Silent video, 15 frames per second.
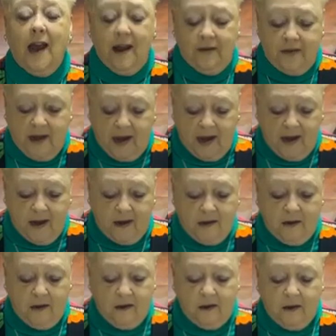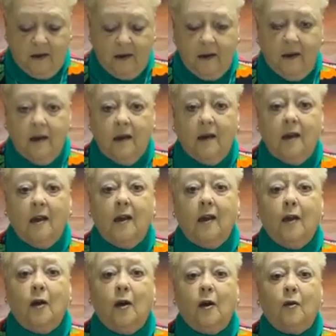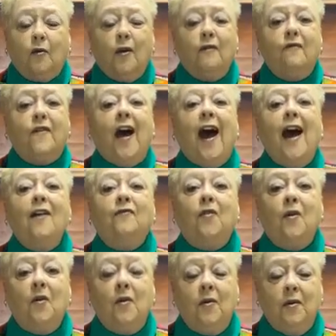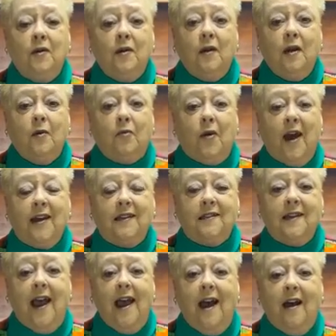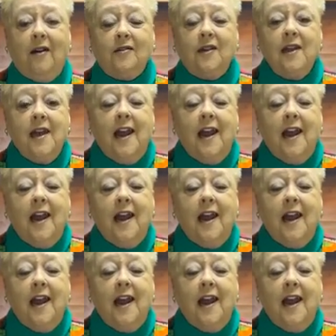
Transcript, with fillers: And then revival breaks out.